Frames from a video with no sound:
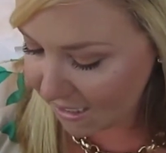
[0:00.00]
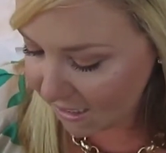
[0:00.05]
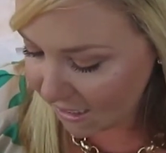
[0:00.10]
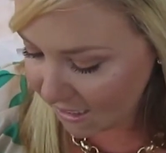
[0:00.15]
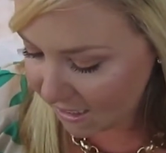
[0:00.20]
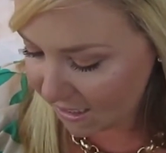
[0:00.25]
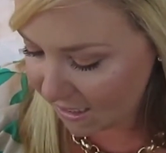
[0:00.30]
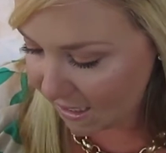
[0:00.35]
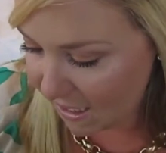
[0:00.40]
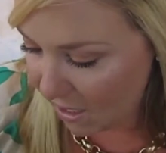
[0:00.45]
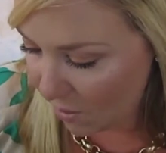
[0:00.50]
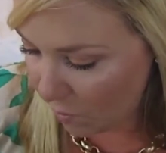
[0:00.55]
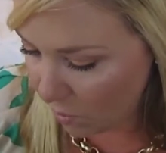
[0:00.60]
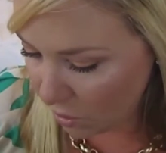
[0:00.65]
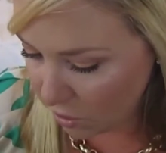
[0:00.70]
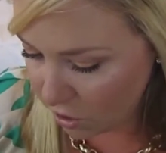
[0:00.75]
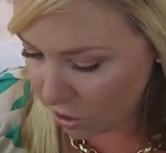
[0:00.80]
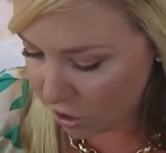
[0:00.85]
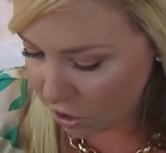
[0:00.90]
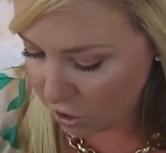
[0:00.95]
let's see,
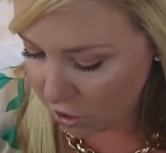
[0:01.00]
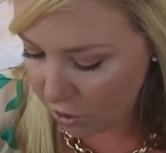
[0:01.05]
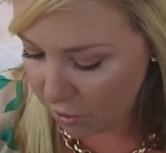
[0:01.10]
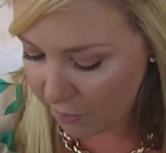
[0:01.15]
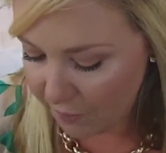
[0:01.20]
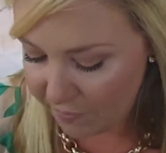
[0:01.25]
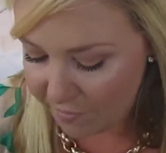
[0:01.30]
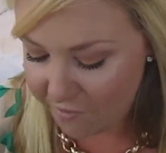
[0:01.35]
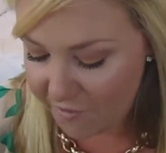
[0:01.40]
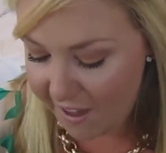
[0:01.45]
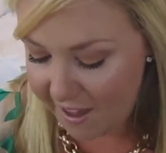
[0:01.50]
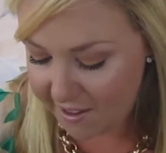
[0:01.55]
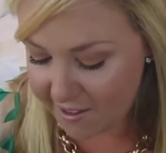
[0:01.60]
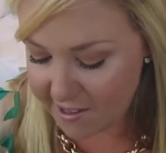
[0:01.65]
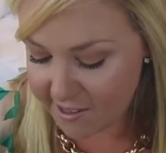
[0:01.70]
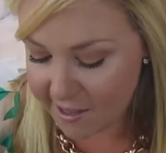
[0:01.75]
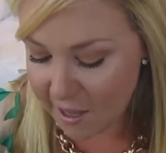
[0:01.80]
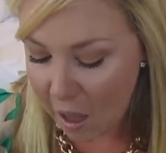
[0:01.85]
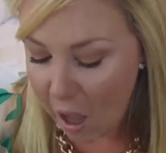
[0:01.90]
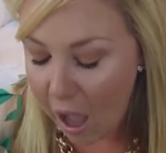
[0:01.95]
we'll do
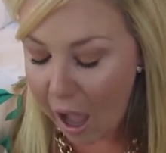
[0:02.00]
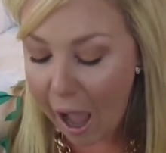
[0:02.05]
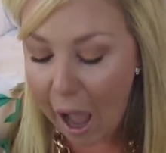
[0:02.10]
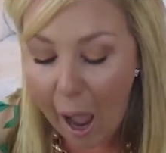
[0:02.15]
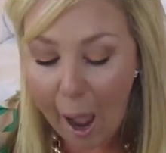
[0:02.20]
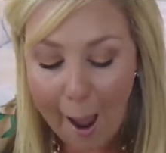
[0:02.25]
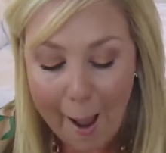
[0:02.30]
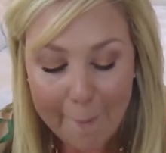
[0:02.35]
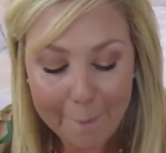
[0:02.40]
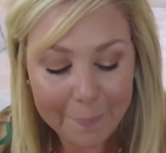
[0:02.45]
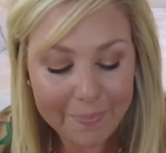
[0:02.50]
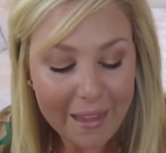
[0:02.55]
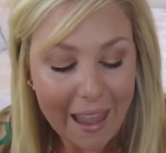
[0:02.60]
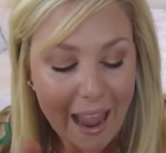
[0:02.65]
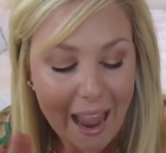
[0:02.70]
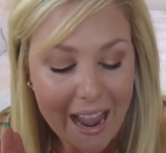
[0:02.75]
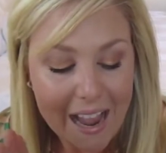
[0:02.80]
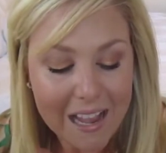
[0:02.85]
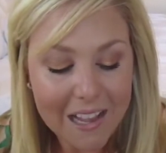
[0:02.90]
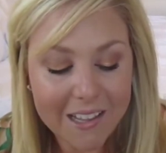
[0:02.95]
face. Um,
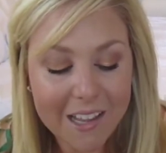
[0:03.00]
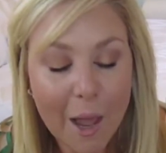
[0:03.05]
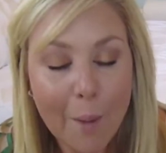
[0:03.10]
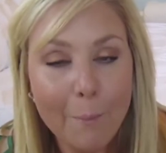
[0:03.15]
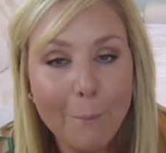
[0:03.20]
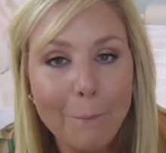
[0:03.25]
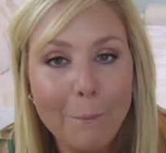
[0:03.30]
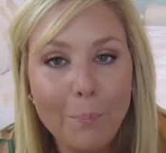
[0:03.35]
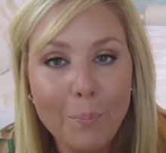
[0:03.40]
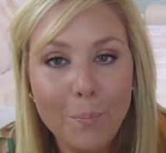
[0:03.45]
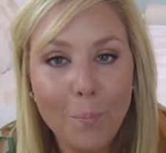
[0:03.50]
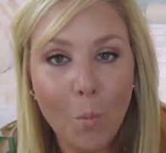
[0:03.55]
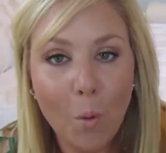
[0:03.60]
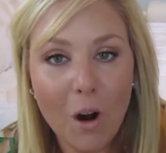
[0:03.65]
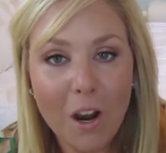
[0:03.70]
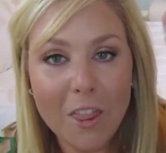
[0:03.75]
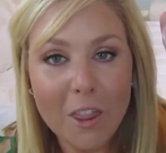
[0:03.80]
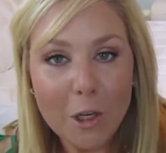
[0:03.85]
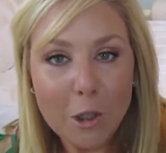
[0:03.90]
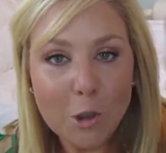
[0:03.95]
it's a,
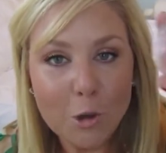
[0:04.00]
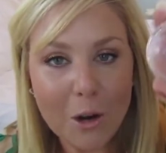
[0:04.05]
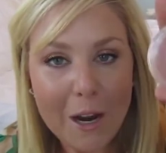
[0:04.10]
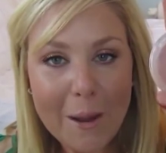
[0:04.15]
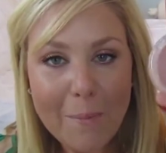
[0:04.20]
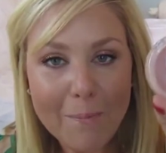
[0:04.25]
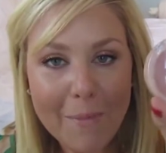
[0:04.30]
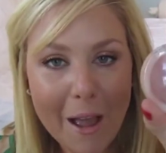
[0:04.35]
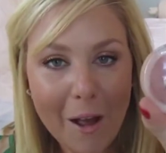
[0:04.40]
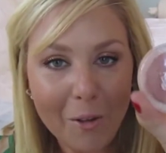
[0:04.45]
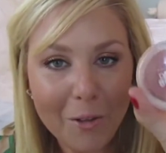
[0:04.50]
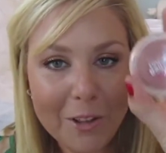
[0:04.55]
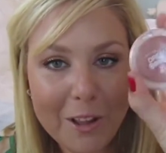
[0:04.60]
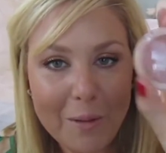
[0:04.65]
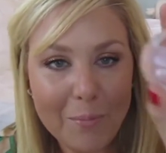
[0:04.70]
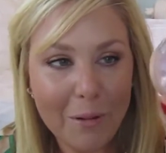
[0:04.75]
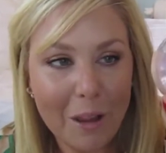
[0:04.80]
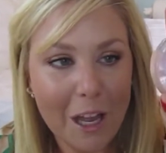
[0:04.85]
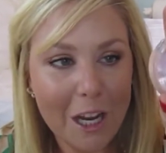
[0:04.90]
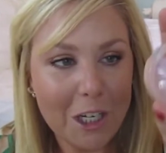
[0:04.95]
one of the Dream
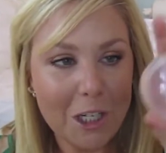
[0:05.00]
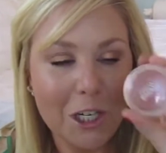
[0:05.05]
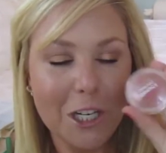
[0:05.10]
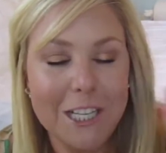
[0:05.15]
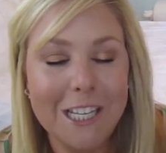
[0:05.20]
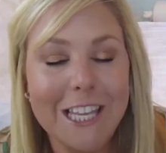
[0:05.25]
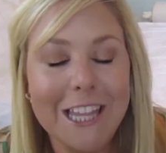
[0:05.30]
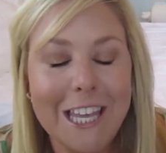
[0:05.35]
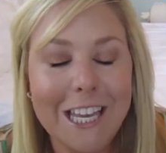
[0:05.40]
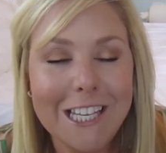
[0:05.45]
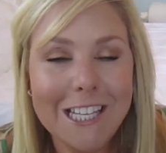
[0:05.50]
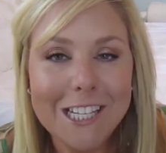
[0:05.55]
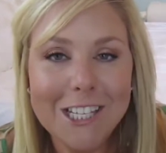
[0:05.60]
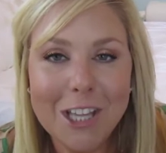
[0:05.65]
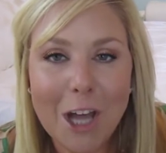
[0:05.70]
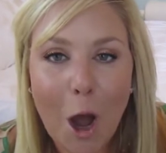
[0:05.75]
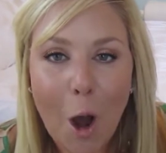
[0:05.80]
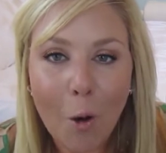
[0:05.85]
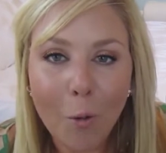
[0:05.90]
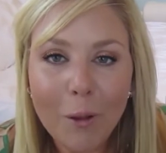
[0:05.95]
Bouncy Blushes. This is
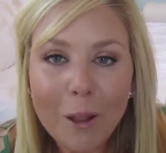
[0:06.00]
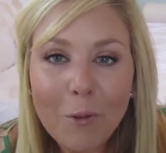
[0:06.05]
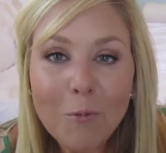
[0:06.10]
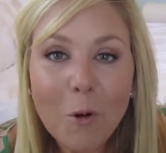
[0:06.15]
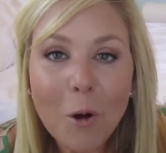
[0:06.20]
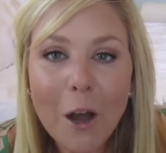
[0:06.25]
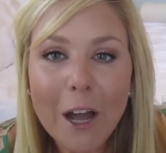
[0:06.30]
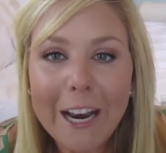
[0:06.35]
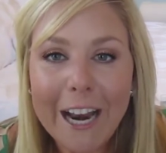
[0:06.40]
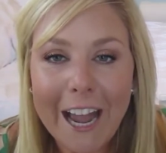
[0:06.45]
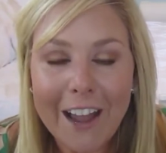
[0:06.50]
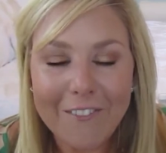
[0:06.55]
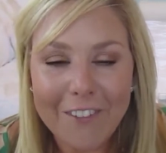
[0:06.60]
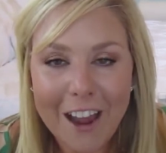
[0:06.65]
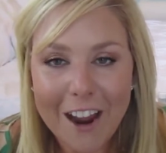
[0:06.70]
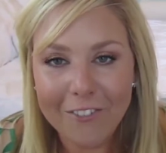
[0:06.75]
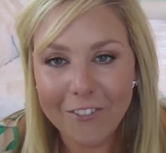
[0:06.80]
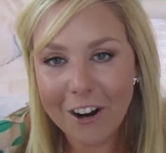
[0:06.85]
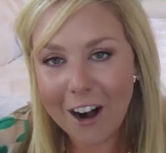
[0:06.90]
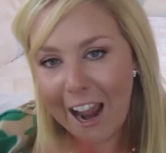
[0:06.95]
the only one I've
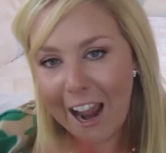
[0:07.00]
ever